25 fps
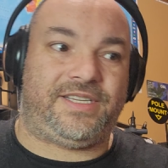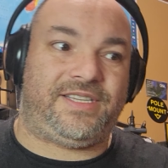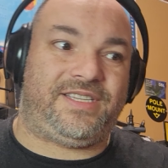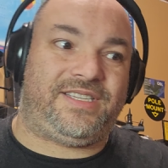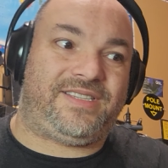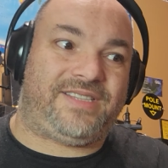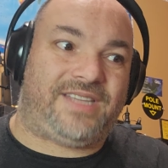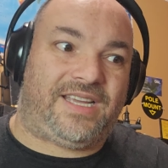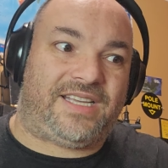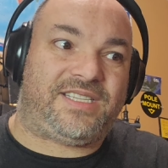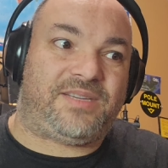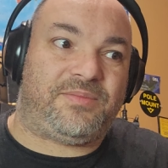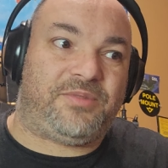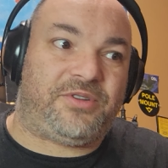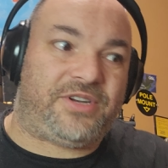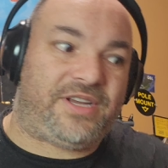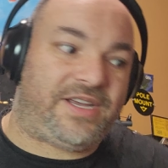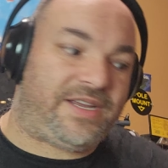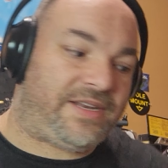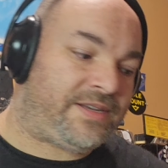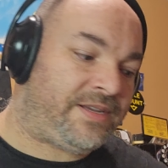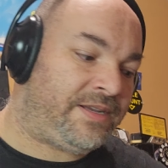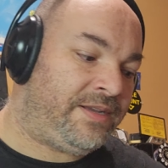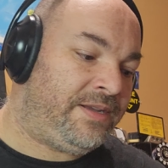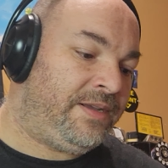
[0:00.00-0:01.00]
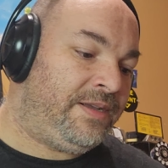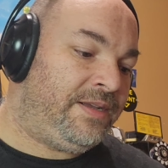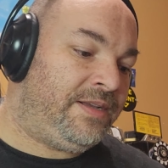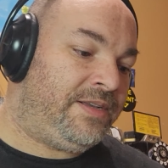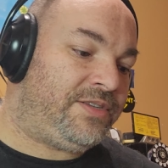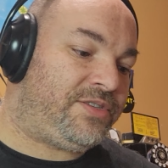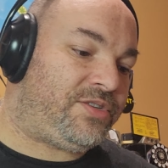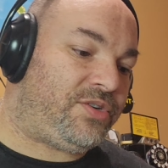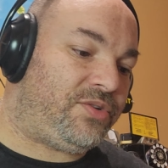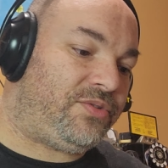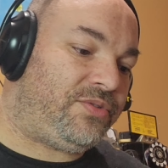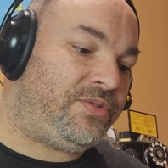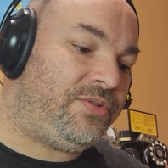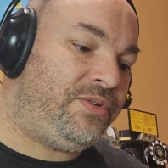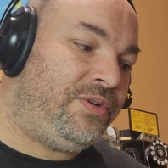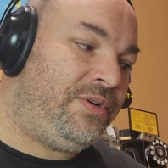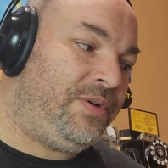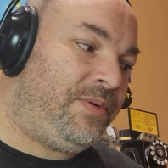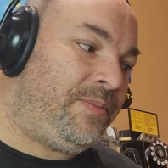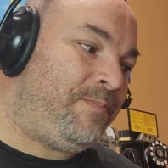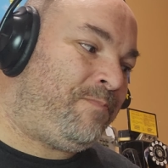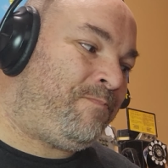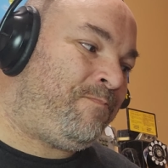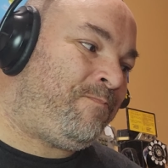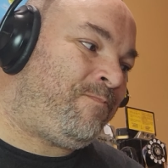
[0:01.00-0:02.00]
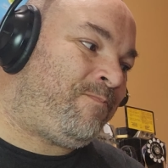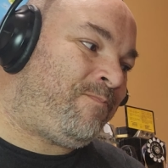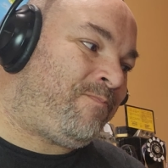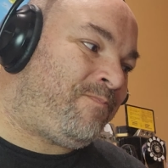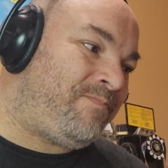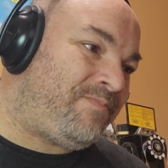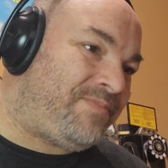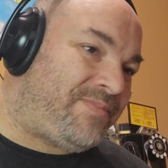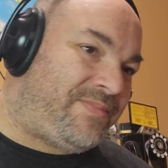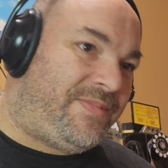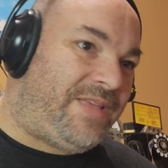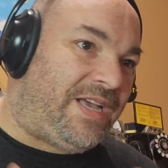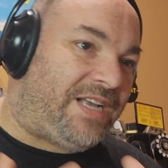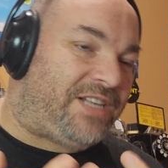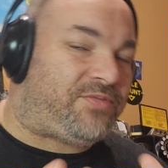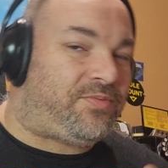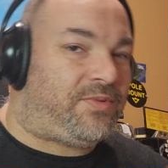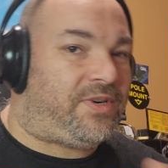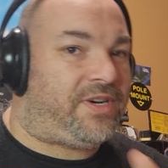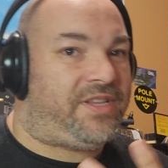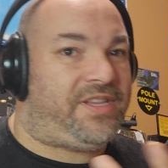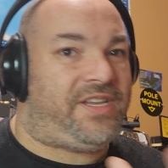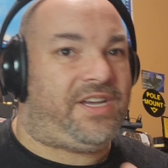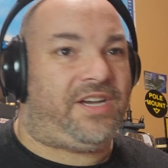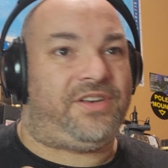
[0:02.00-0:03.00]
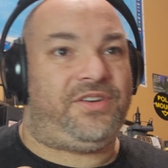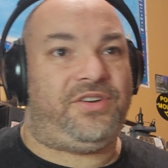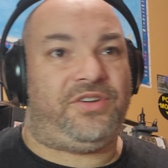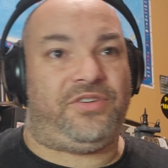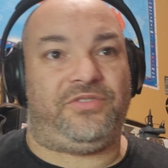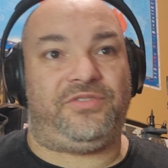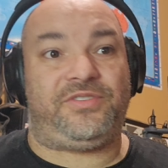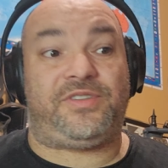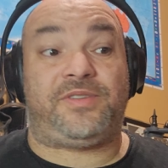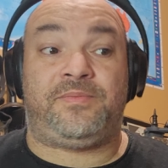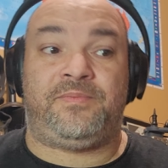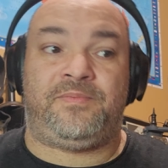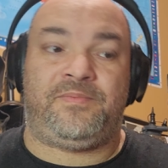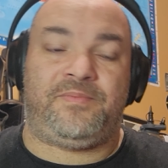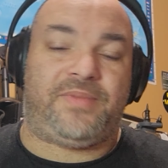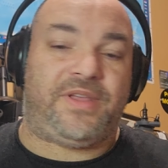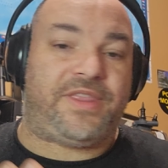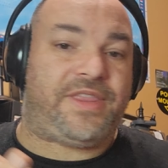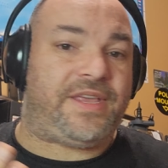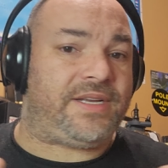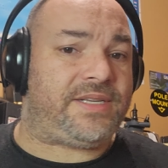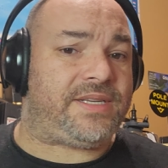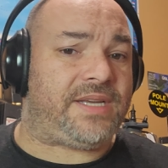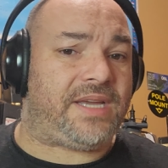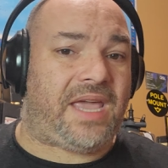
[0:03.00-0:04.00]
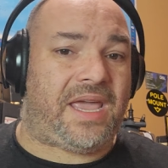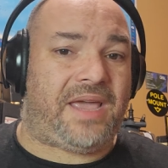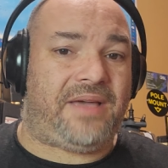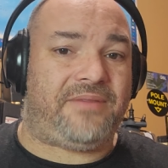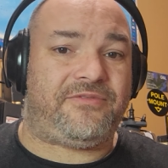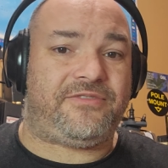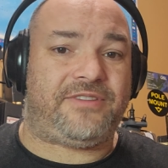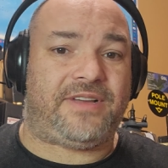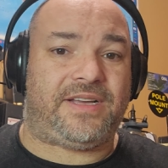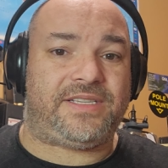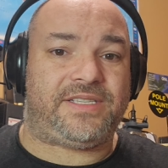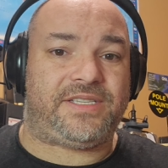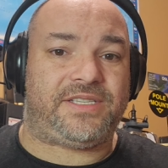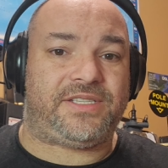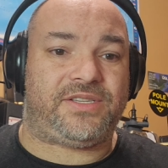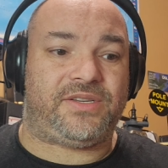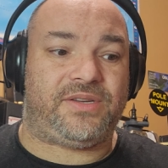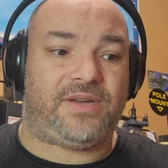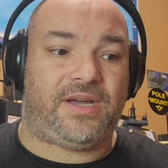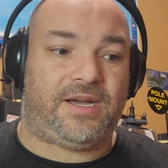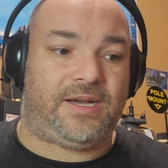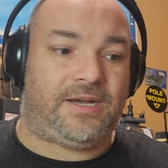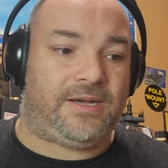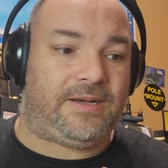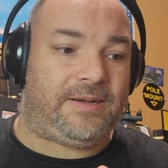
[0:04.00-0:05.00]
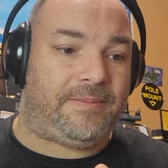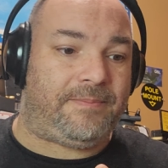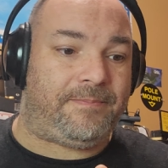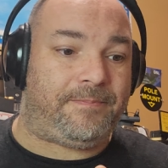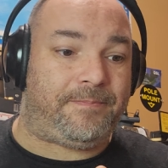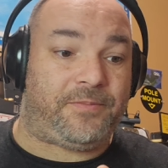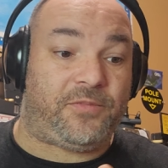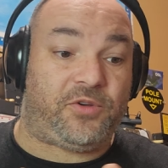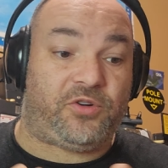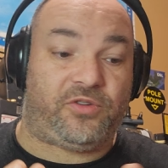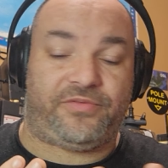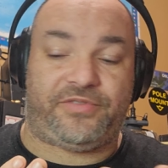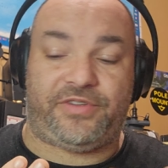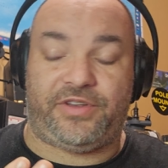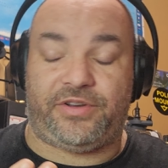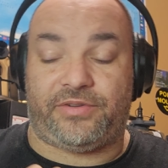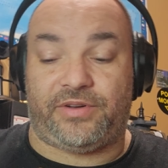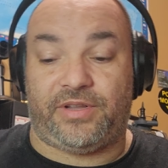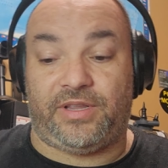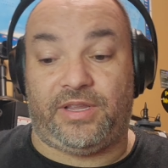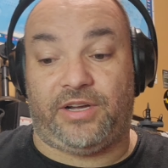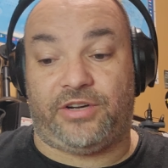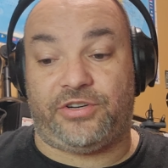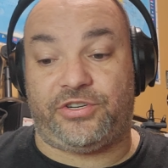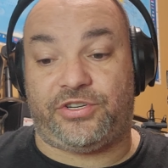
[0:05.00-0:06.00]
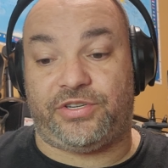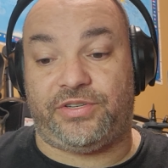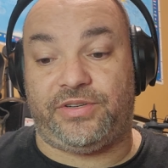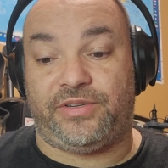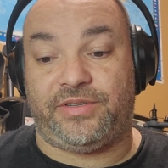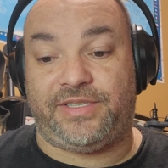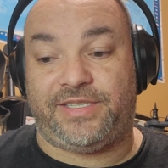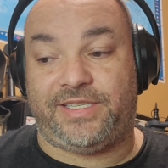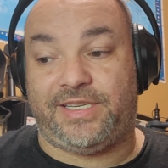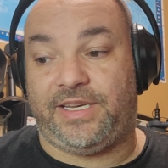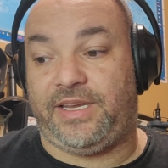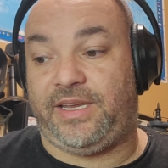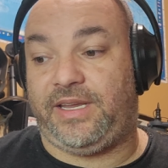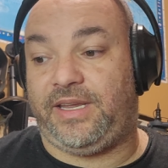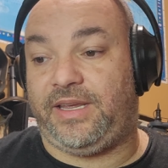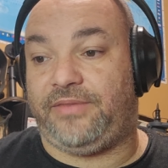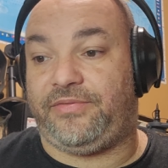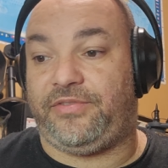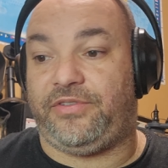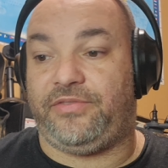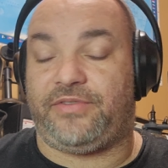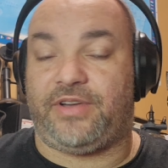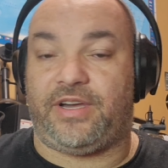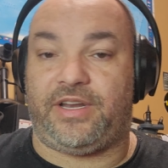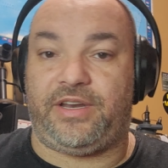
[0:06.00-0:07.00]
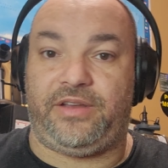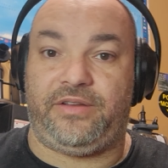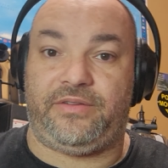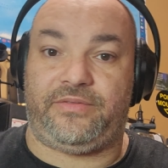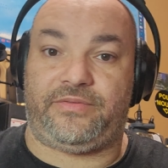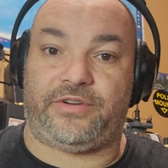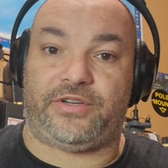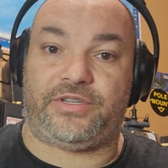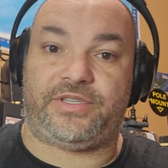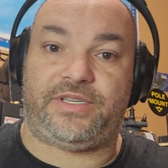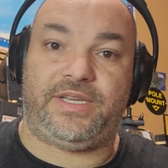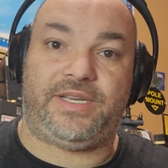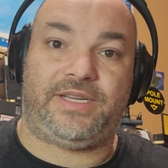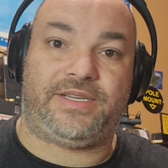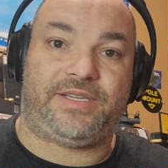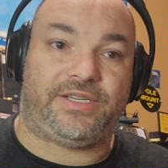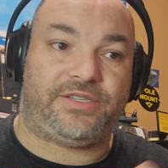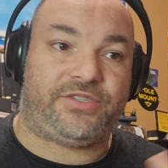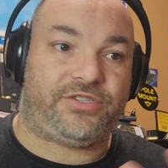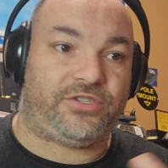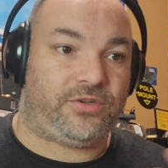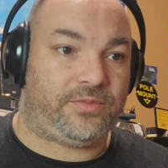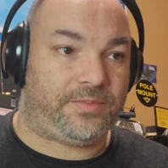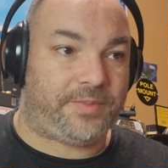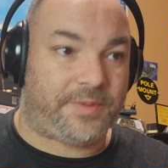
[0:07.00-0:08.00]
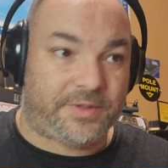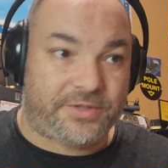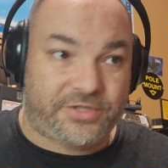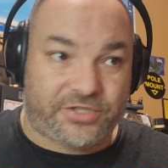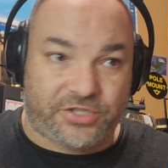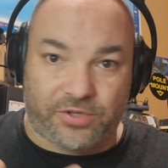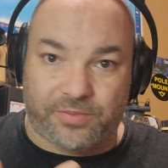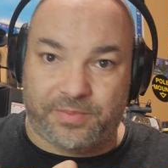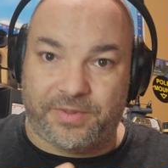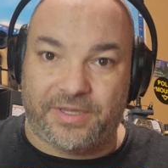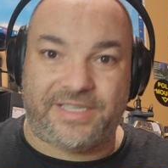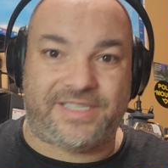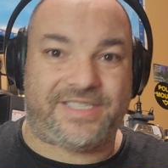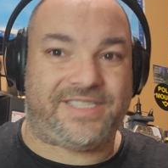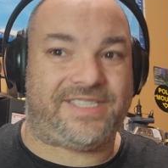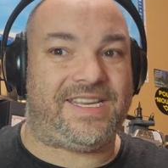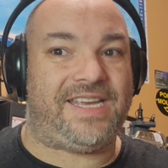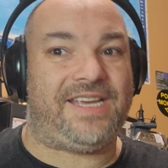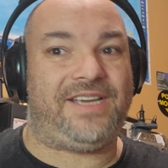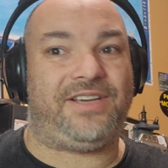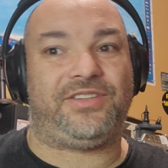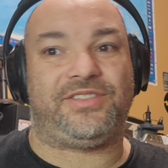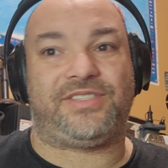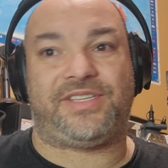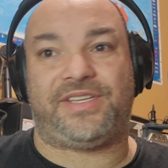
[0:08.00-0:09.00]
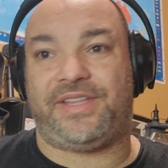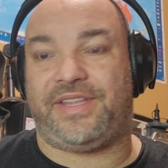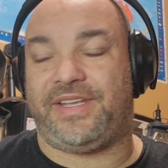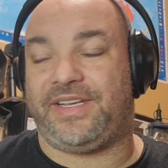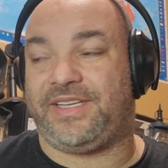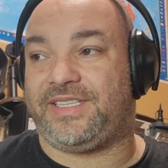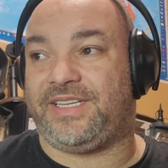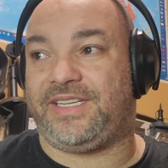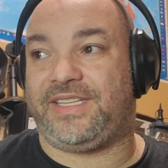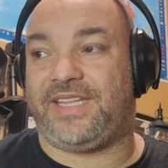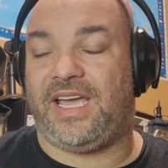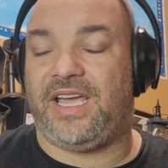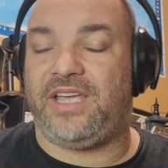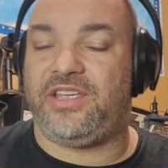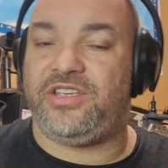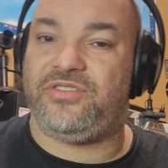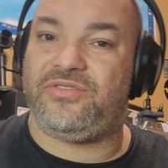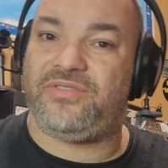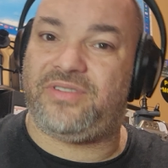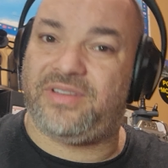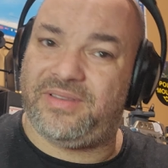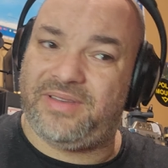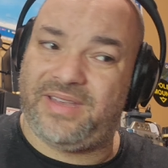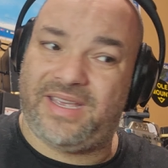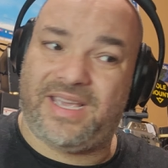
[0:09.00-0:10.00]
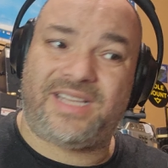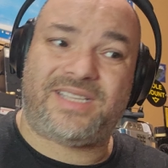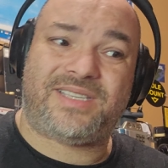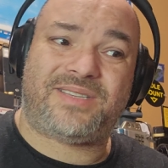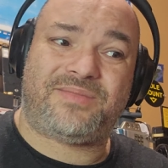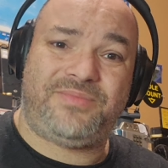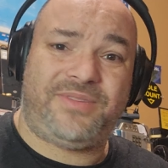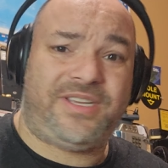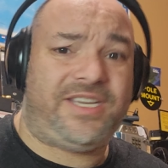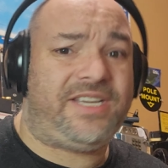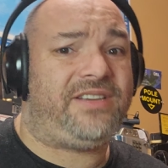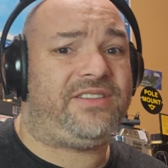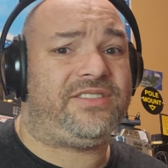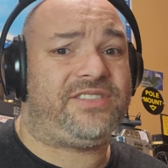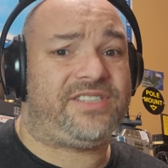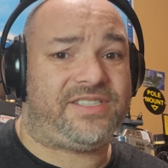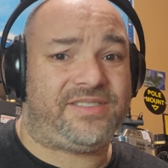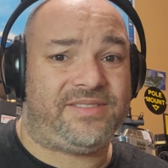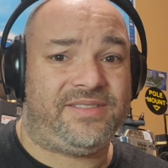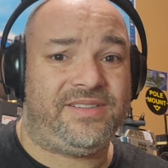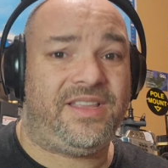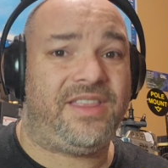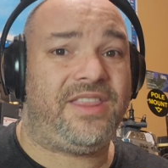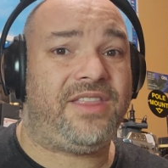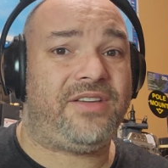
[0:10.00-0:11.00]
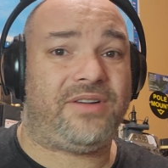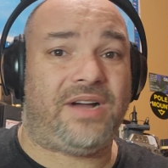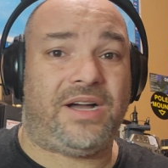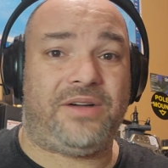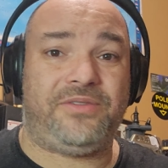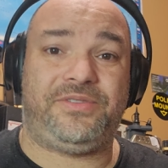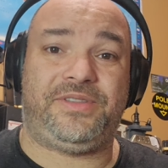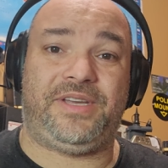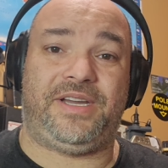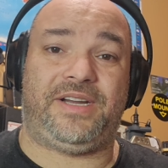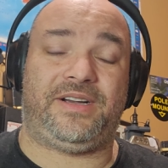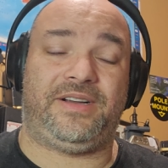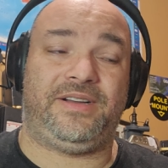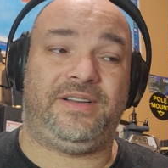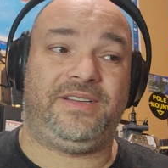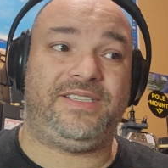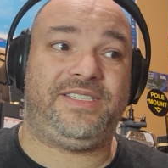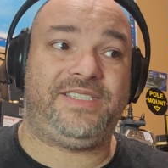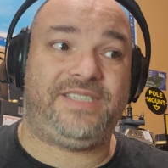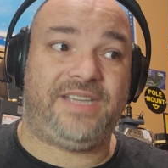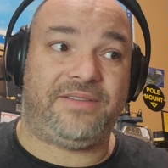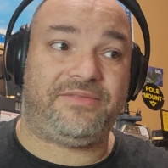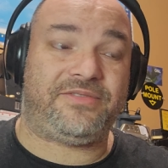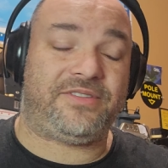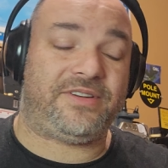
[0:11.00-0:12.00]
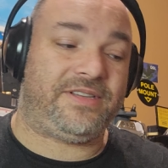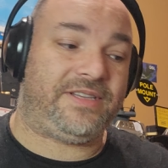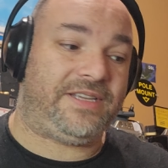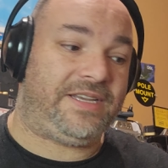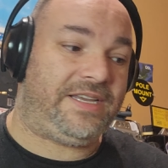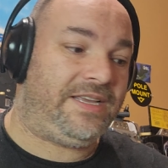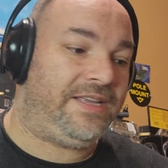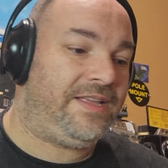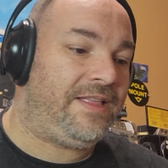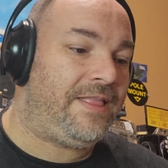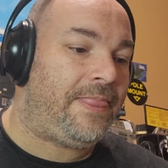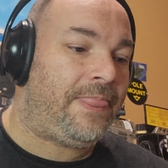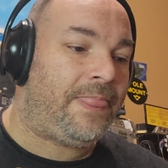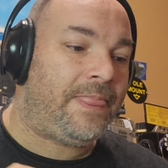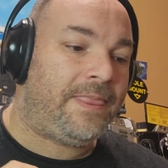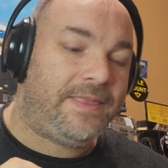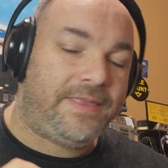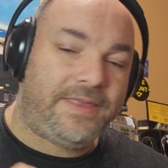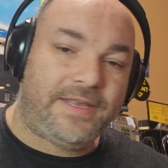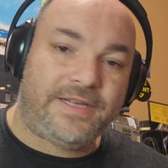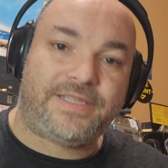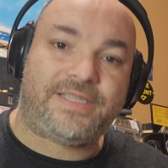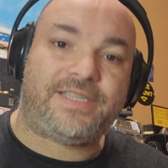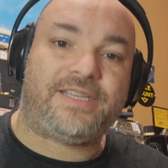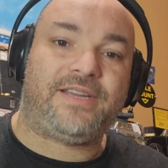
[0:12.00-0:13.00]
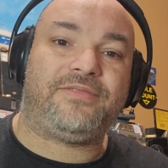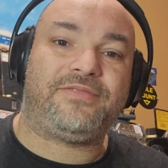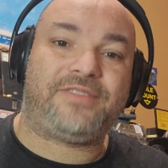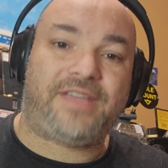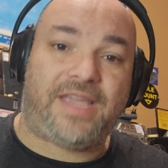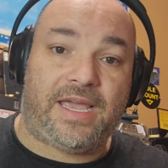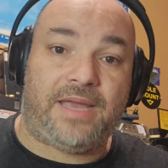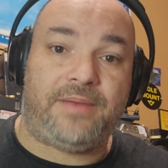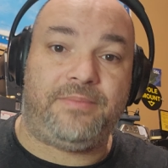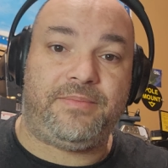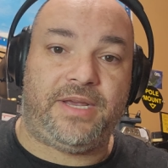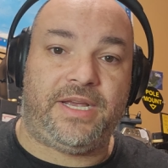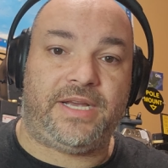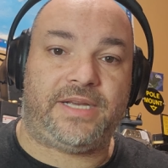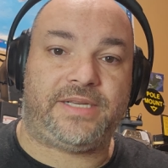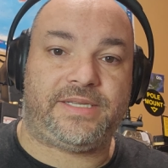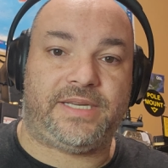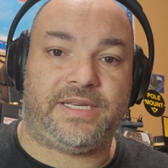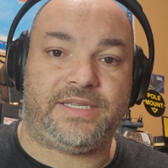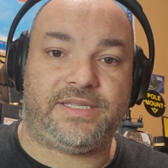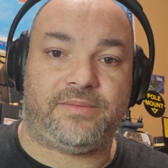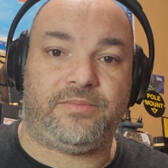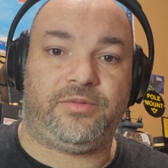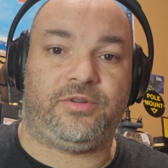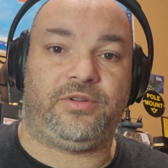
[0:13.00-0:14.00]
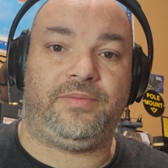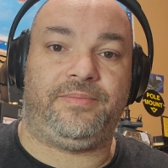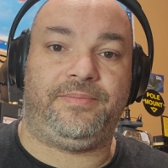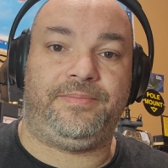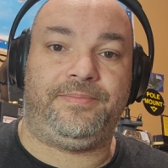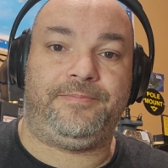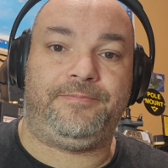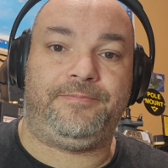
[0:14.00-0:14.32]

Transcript: and that's about it. So that's one of the unknowns. But things like Hamfests, or if you're in a larger city, if you've got a university that does surplus sales and things like that, you can get some deals. They're out there, definitely. This stuff can be accessible.